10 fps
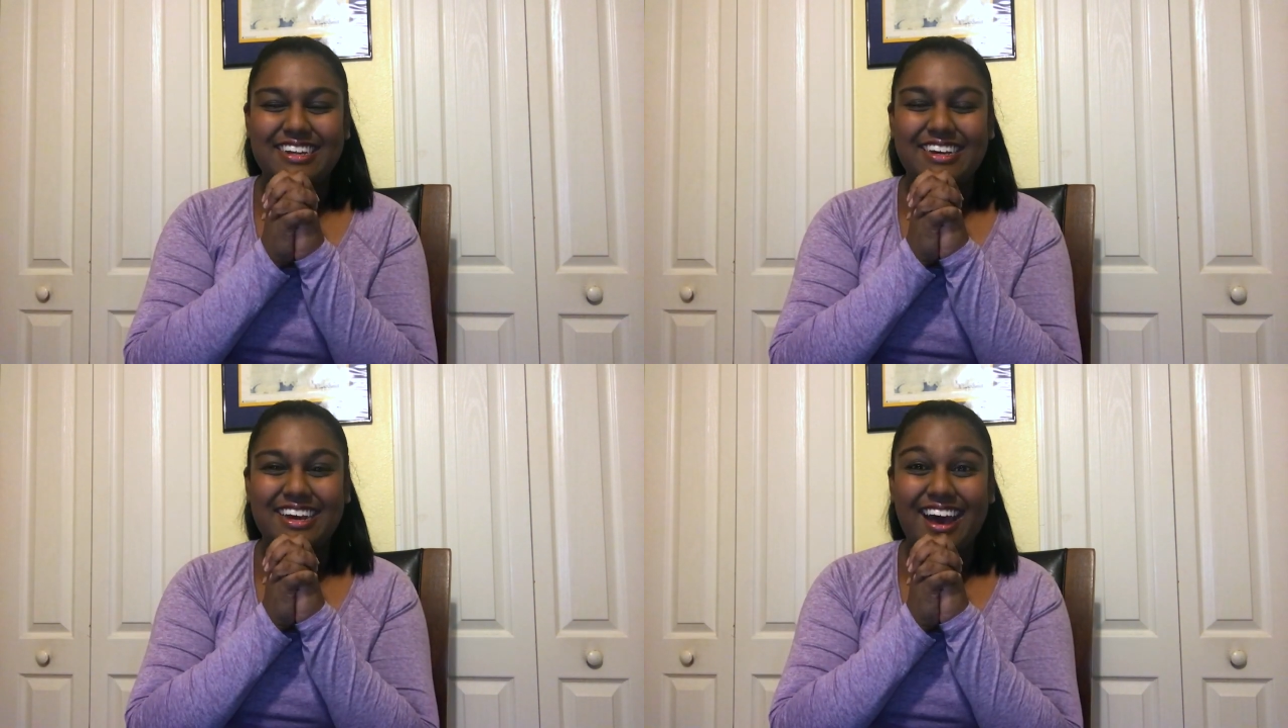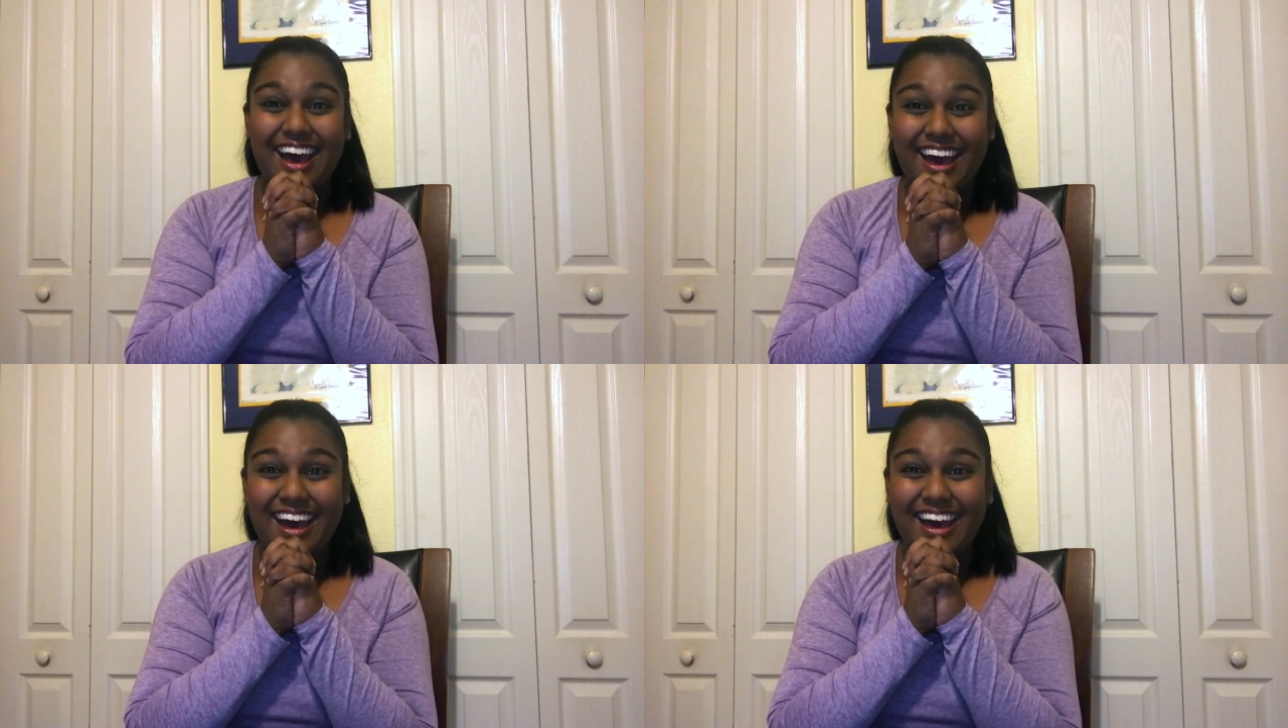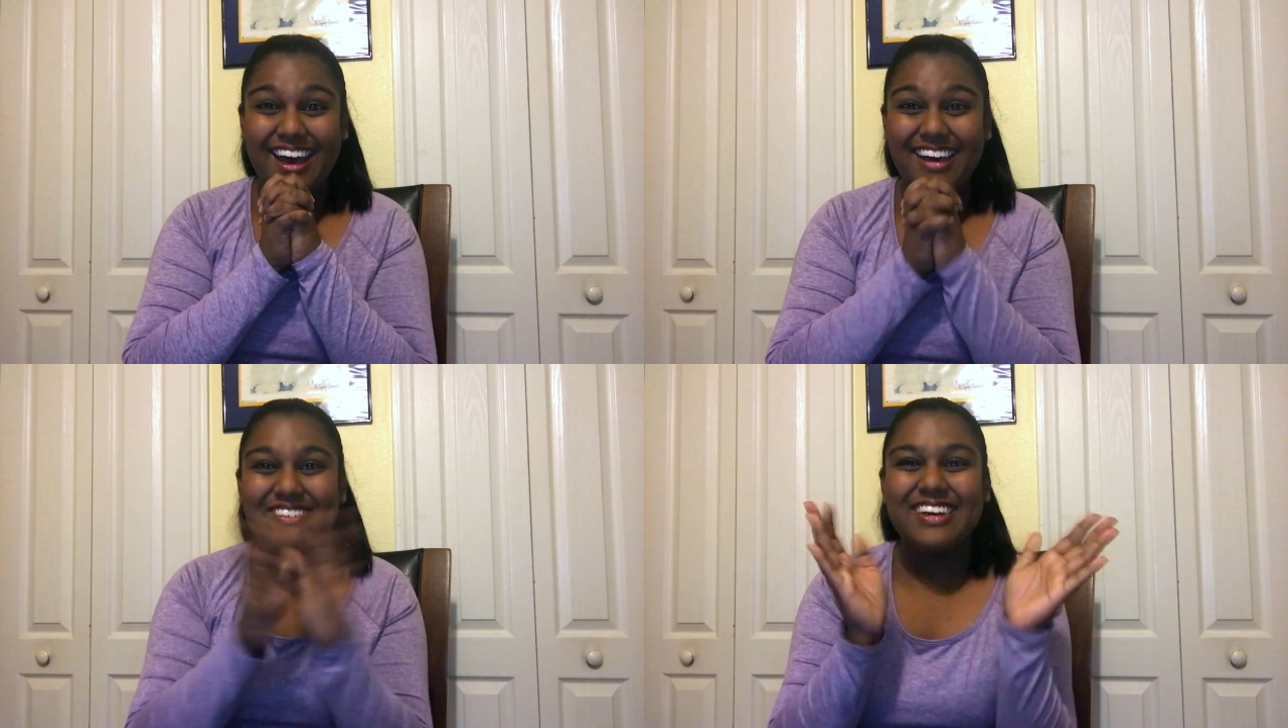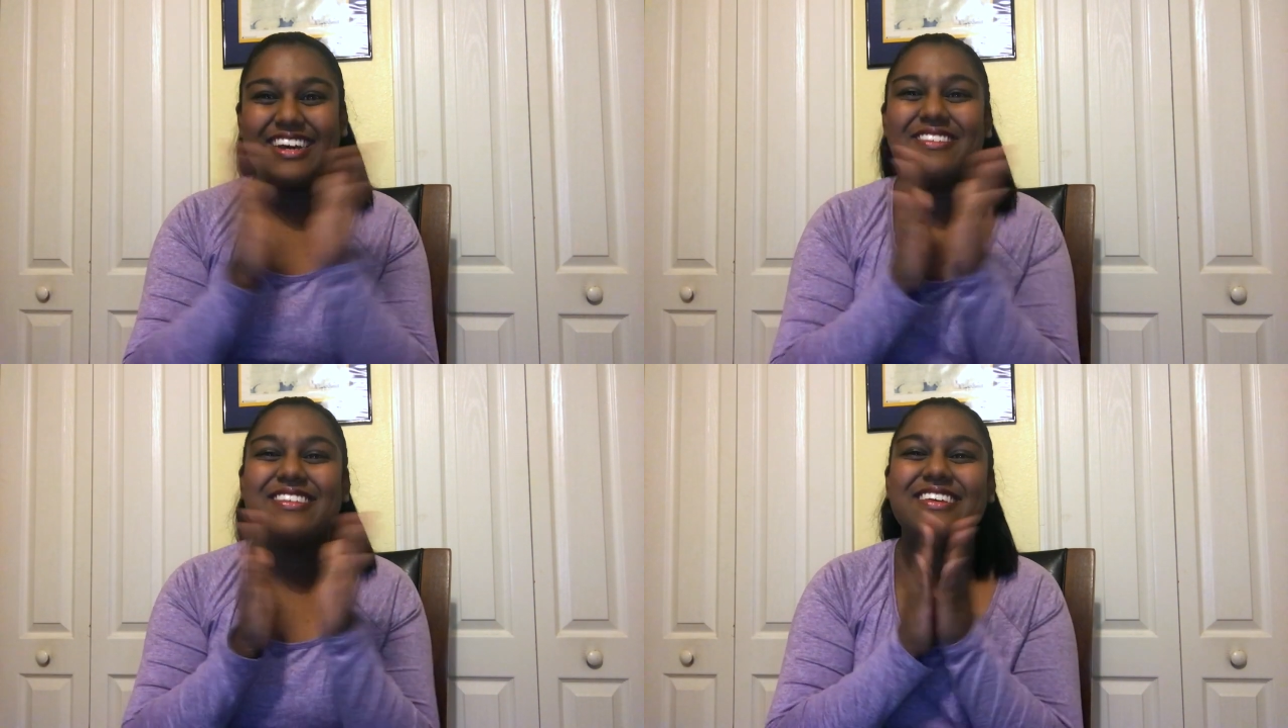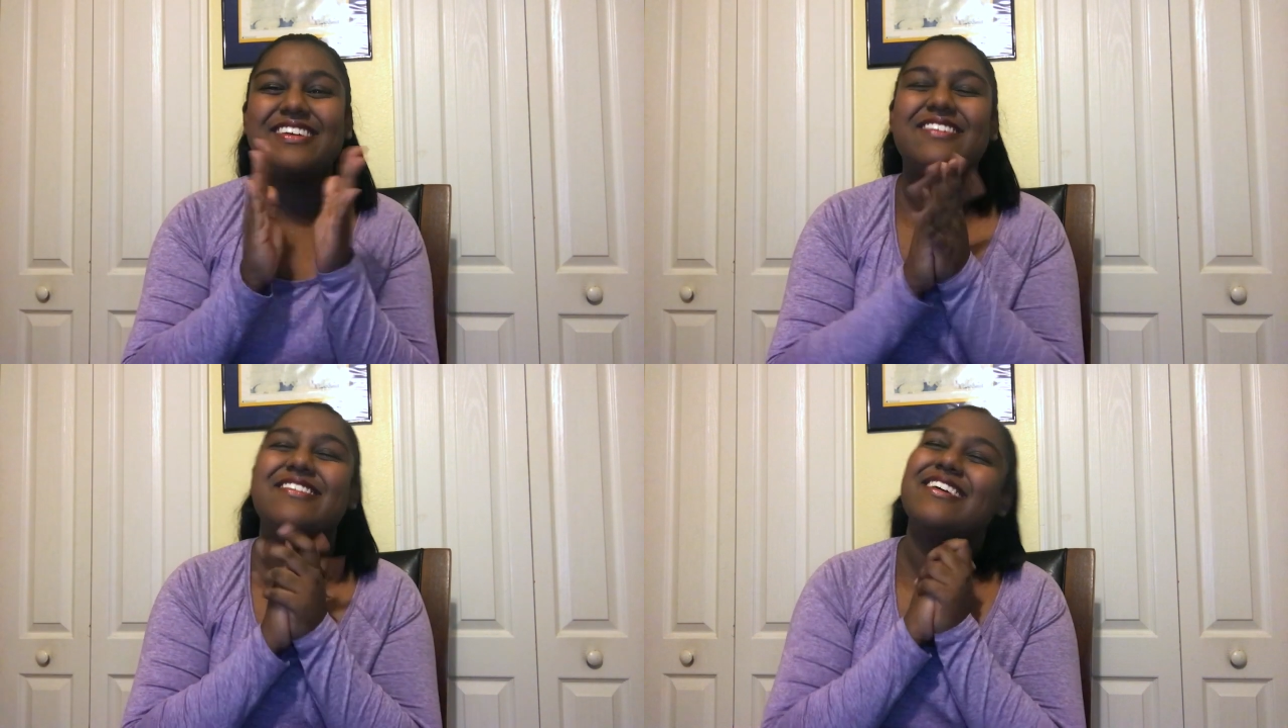Ah, oh my god, it was so
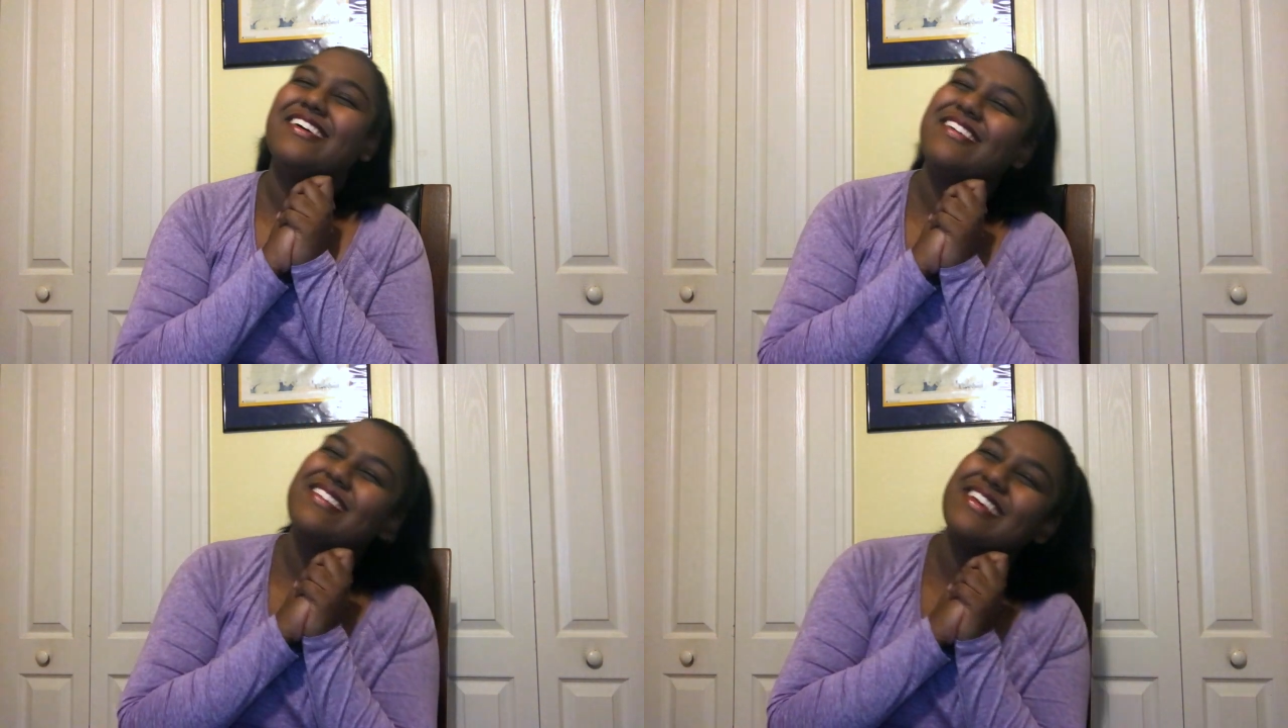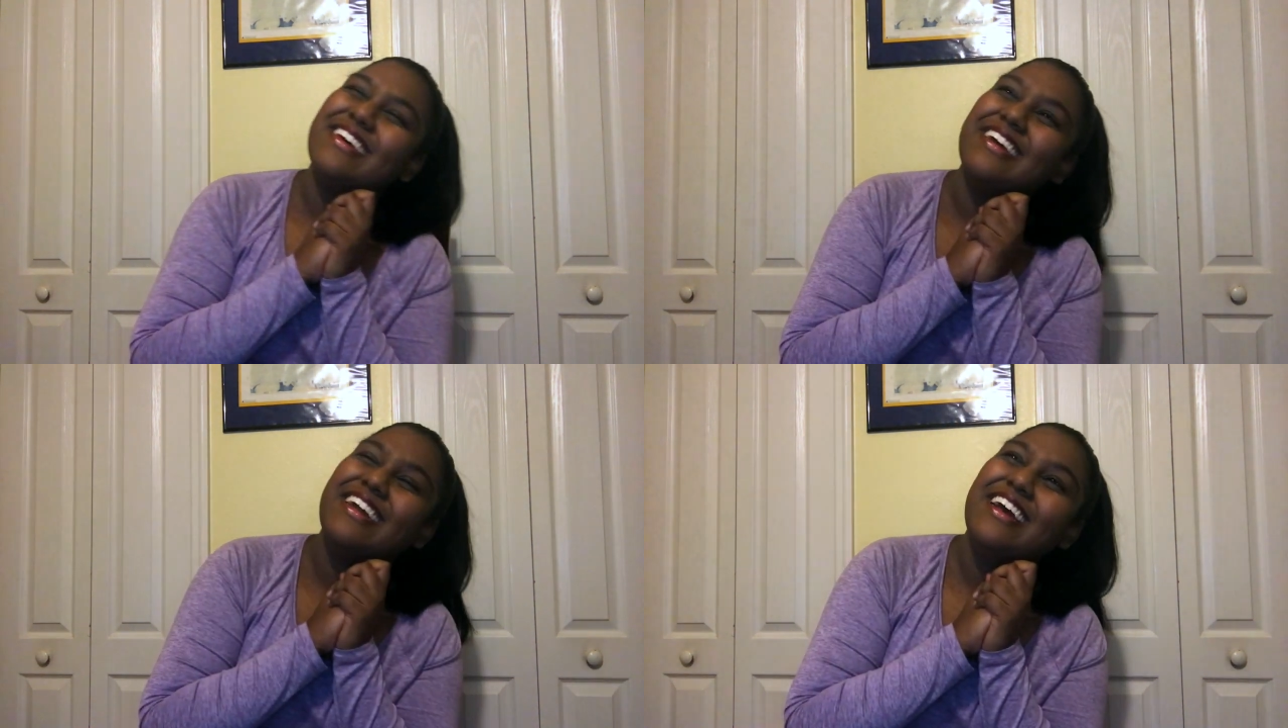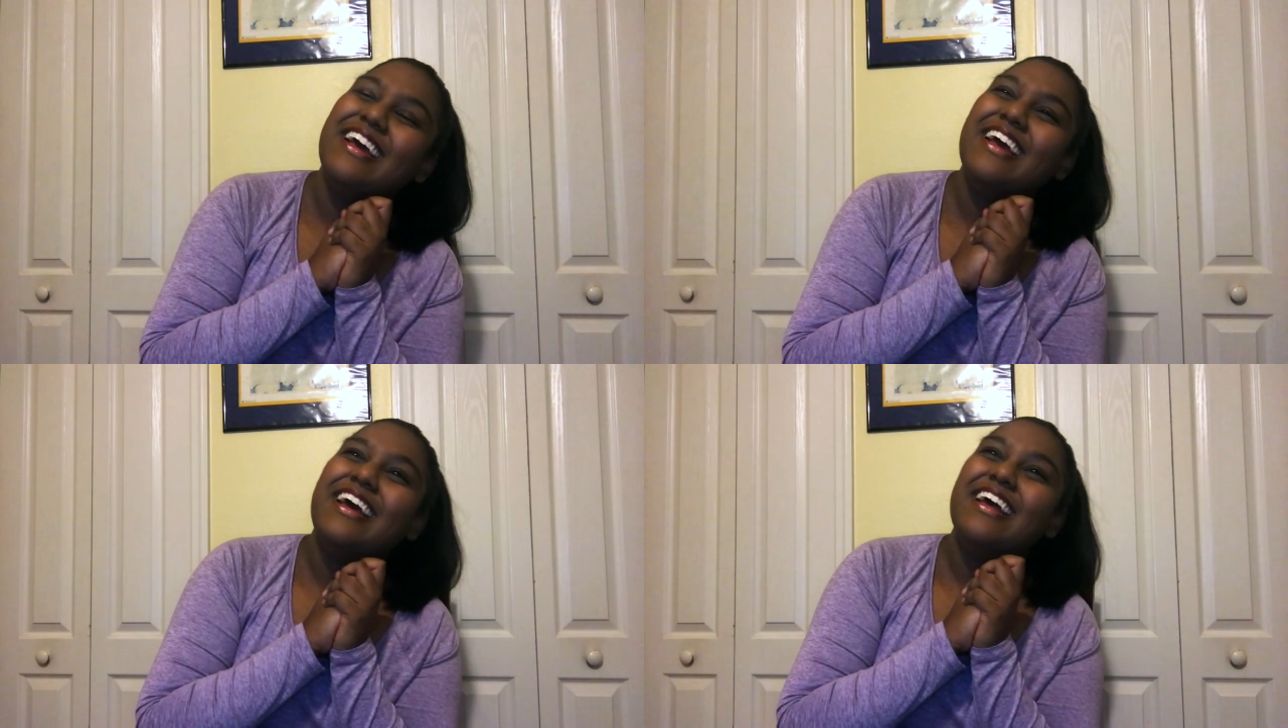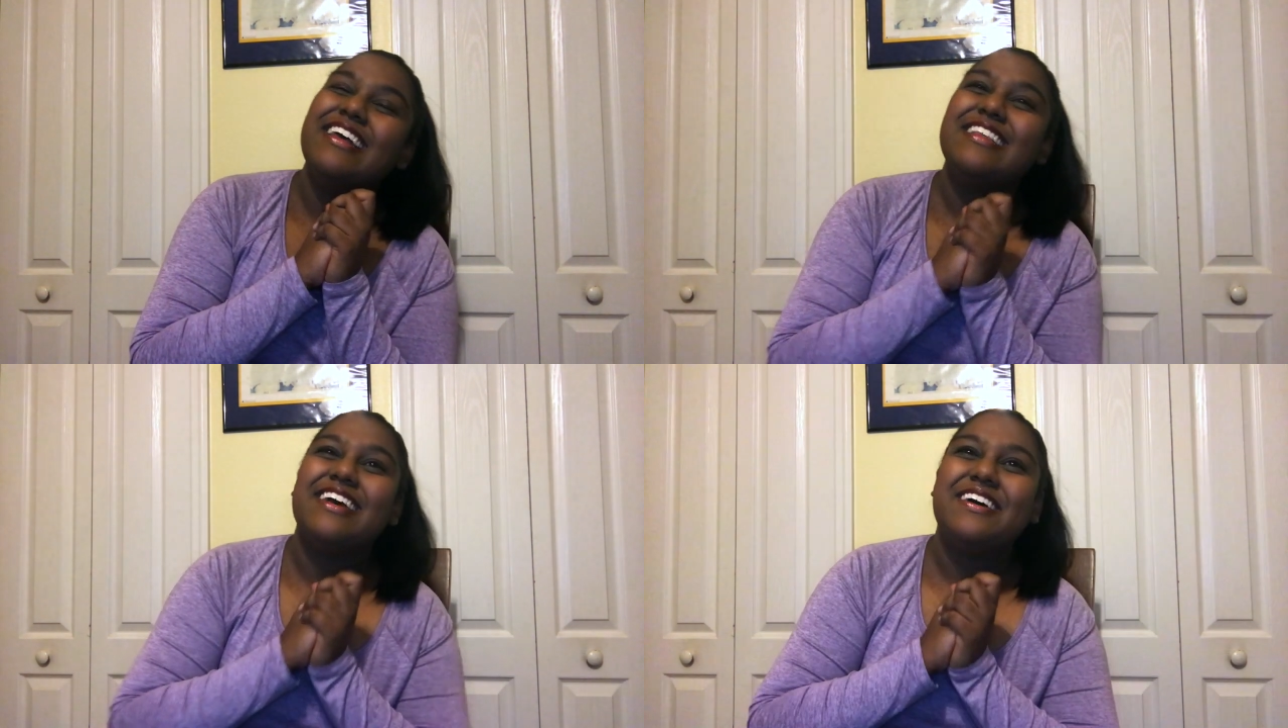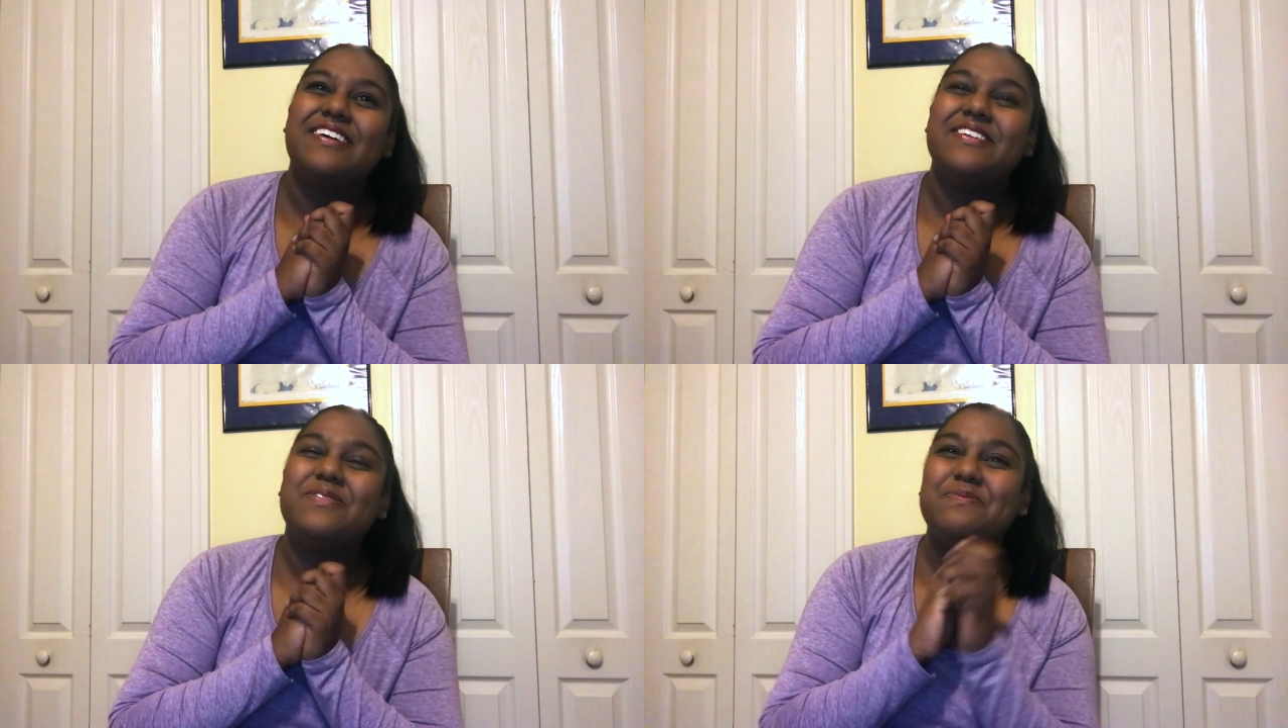good. It was so good. It was good.
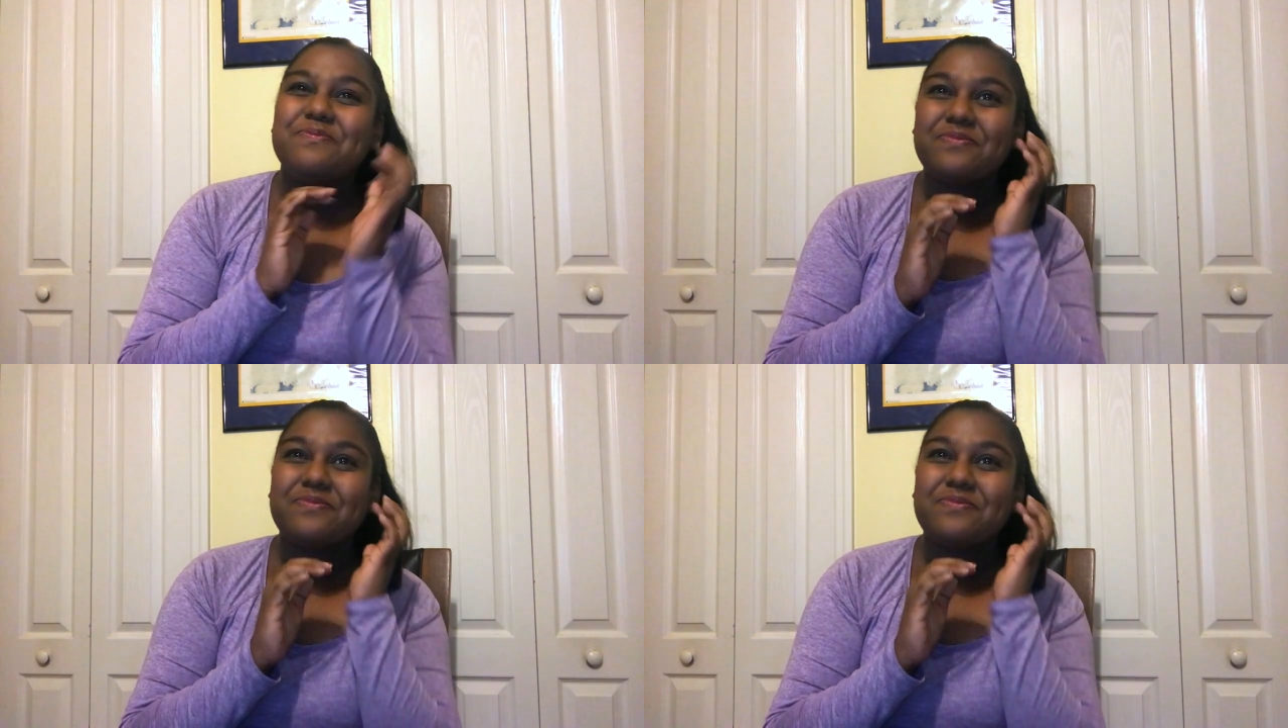So